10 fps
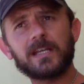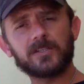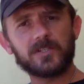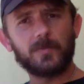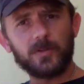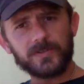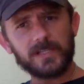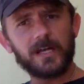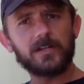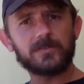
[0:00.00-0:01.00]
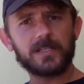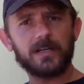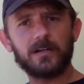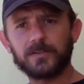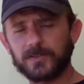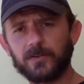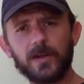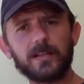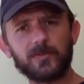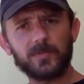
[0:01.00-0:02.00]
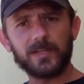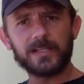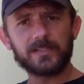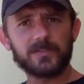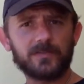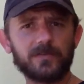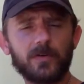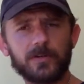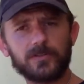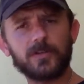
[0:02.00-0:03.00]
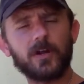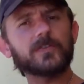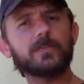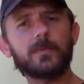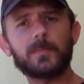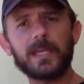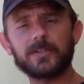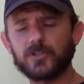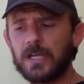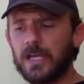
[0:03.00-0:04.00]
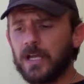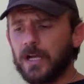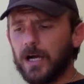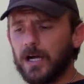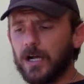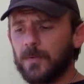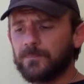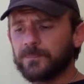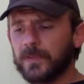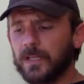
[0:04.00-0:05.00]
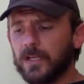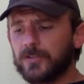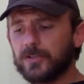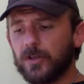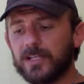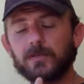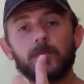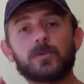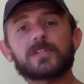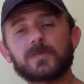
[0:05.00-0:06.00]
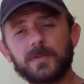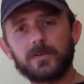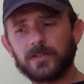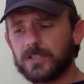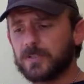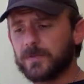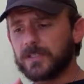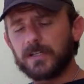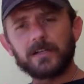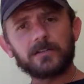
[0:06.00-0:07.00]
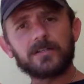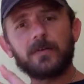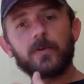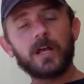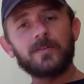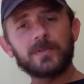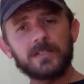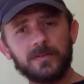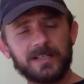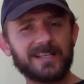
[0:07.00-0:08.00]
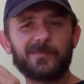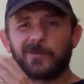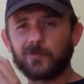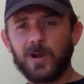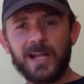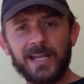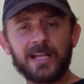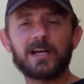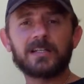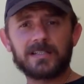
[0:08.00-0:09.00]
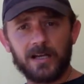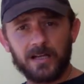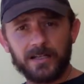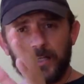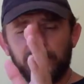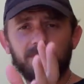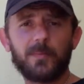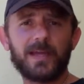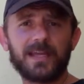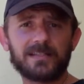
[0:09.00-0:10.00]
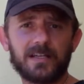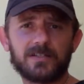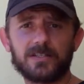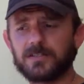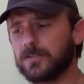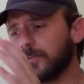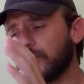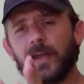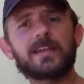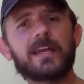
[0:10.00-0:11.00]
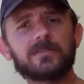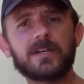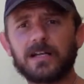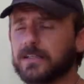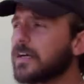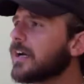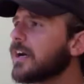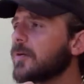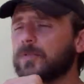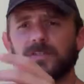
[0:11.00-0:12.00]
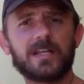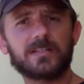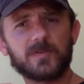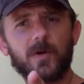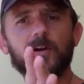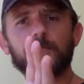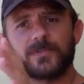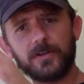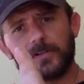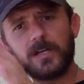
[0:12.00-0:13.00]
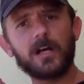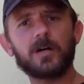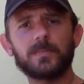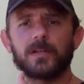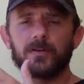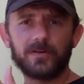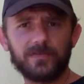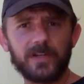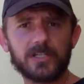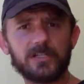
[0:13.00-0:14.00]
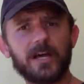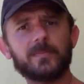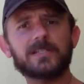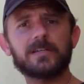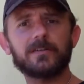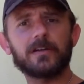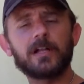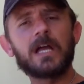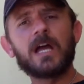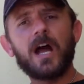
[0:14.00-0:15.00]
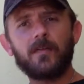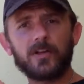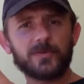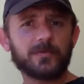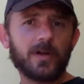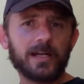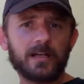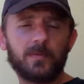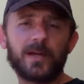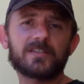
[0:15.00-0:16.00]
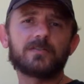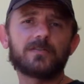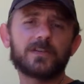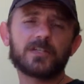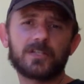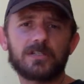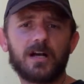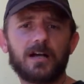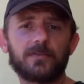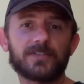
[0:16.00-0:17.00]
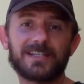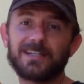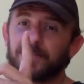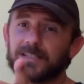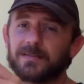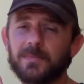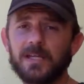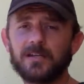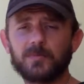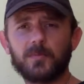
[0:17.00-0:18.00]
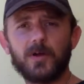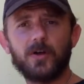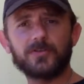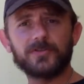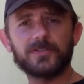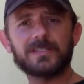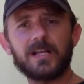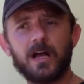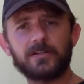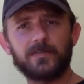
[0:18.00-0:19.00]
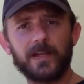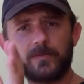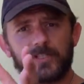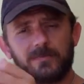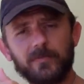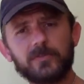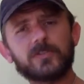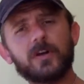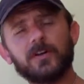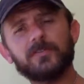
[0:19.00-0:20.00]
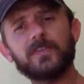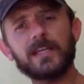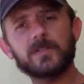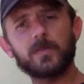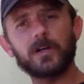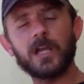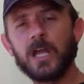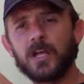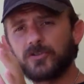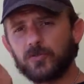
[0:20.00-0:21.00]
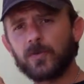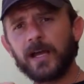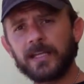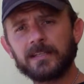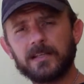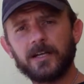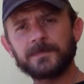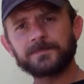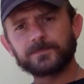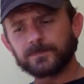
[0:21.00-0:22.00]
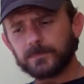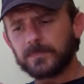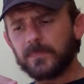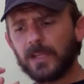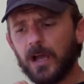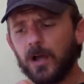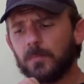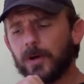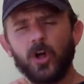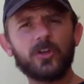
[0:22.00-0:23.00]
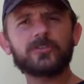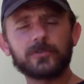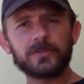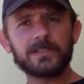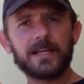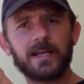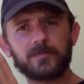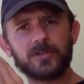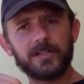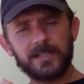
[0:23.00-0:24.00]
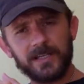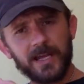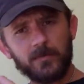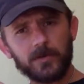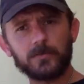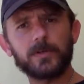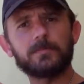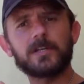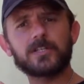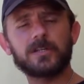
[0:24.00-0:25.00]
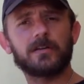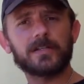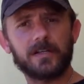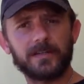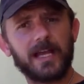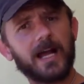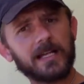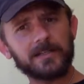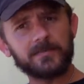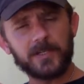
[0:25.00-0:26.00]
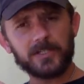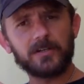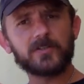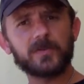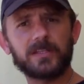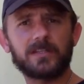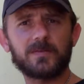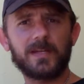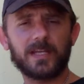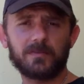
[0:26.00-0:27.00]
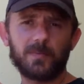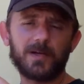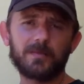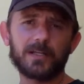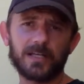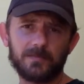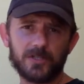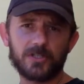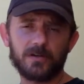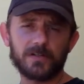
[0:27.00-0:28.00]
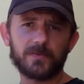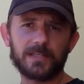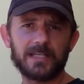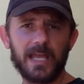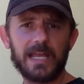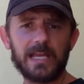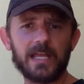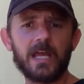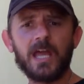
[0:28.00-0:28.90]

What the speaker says: in a small side hotel. It's a great little place, just a few hundred yards from the beach. So that's what Marissa's been doing. She's been studying her dive. What I've been doing is I've been writing a ton. If you've been paying attention to GrantNadu.com or State of the Spark, I'm starting to upload and finish a lot of material. I've also been writing on my 2 fiction novels and even submitted a proposal to Zondervan, which some of you saw on Facebook. So writing a ton. But also during the day, I'm trying to network with missionaries on the island, missionaries within the Dominican Republic, and missionaries within Haiti